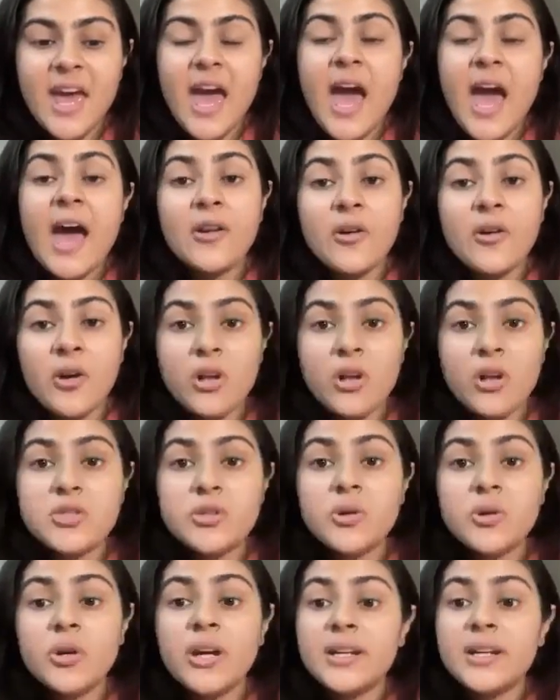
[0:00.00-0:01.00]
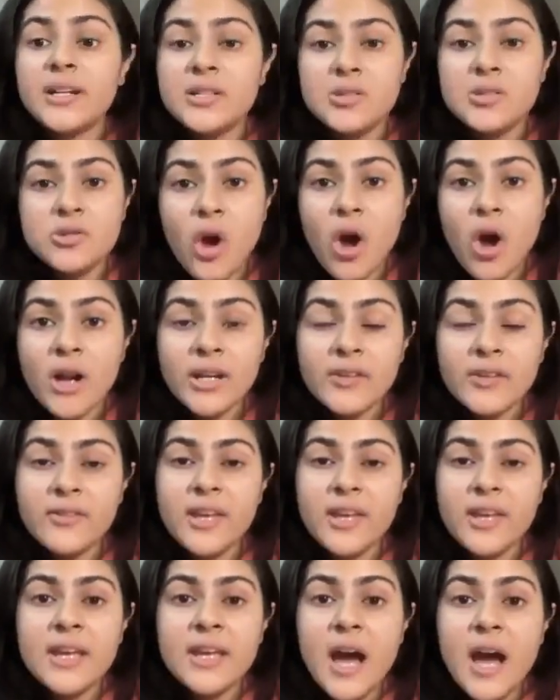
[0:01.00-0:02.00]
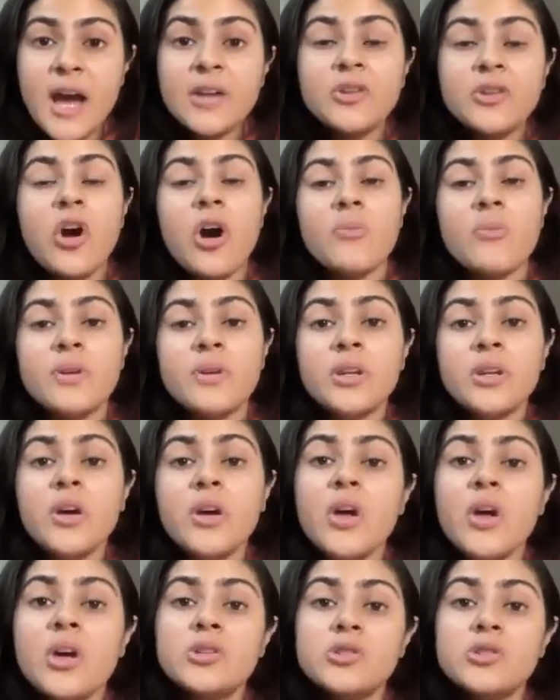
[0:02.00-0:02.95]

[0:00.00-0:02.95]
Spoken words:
And also, it is not very uncommon.